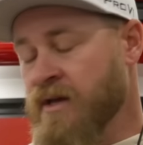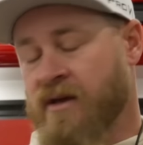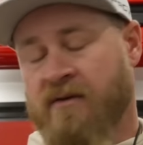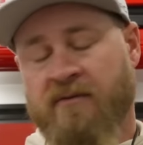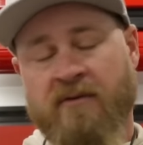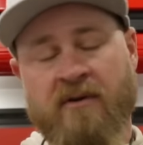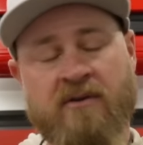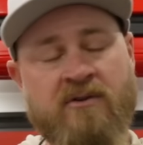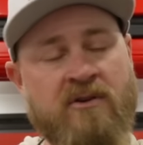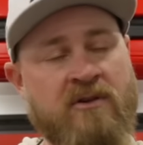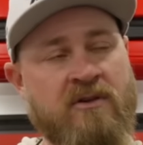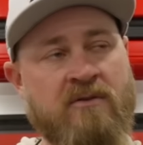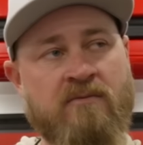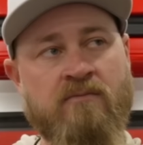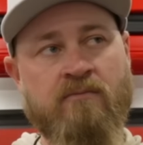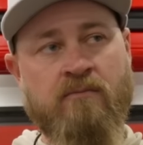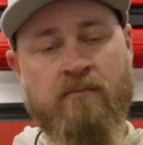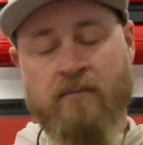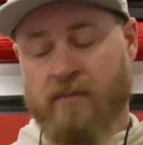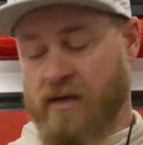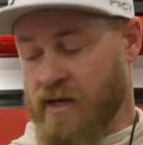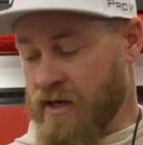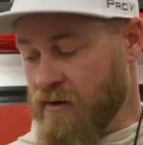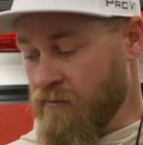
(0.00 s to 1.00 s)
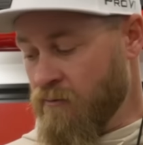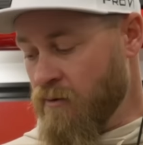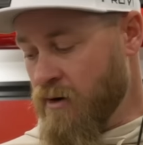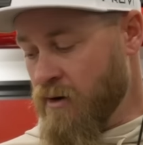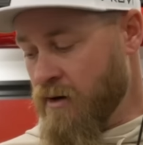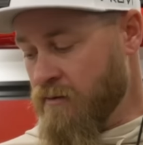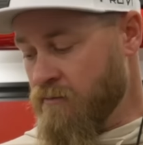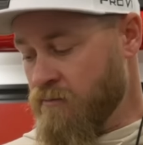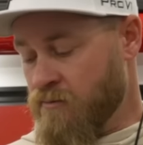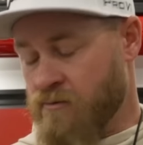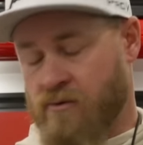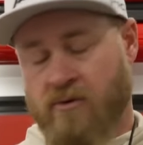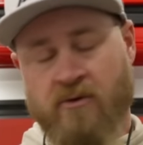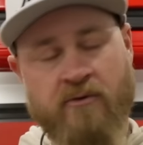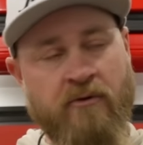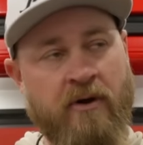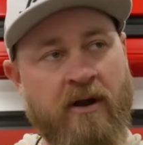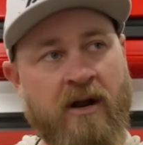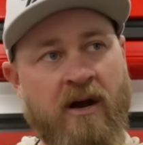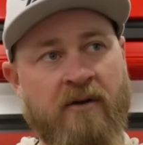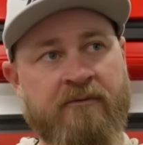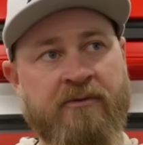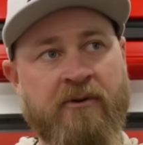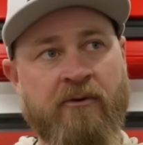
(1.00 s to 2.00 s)
If you just hit one
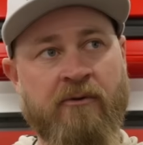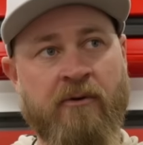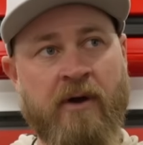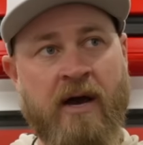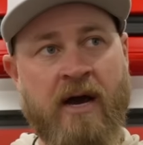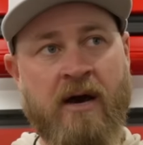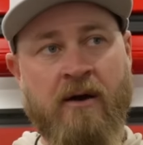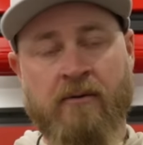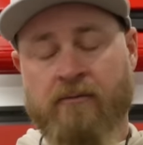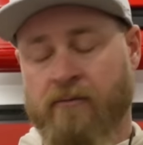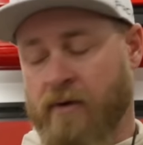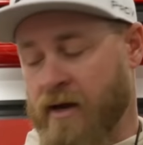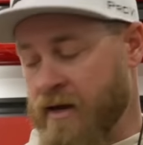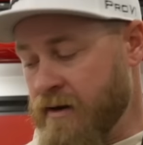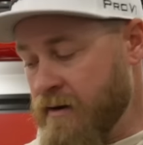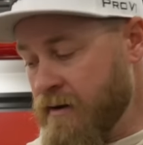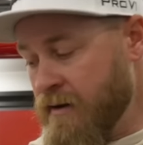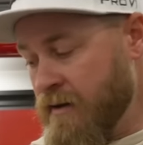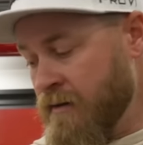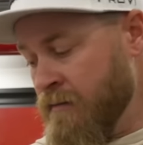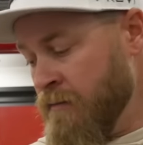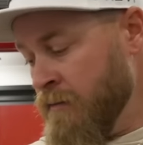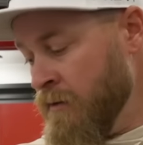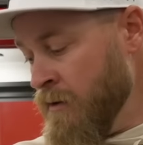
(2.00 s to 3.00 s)
straight off the ground, right in the,